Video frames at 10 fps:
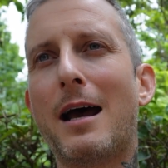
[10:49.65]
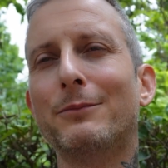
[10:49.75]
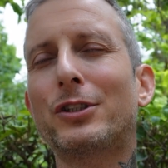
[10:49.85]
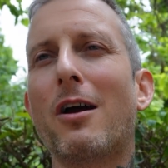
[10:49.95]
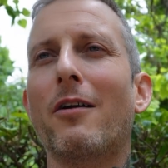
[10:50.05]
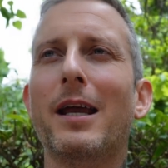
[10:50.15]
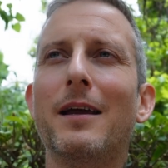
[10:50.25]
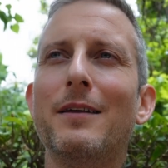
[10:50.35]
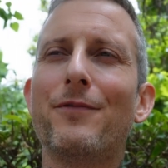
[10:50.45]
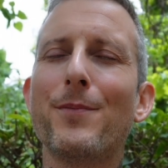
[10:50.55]
sorry,
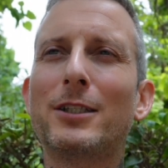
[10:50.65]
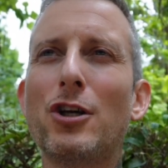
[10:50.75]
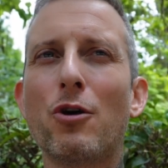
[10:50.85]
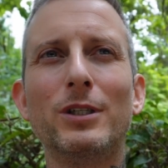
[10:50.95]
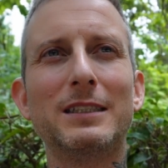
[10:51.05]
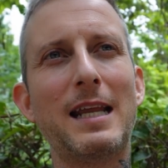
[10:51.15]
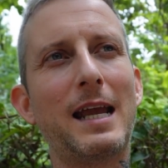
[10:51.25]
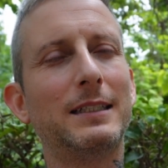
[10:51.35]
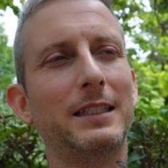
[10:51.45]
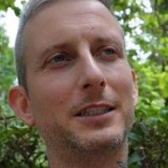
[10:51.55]
if my tone is
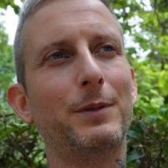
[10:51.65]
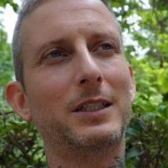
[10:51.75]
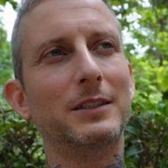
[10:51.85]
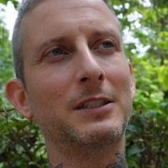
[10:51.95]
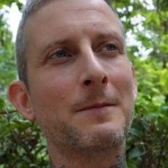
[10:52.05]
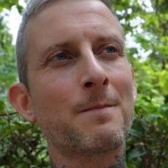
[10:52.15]
nasty, it's because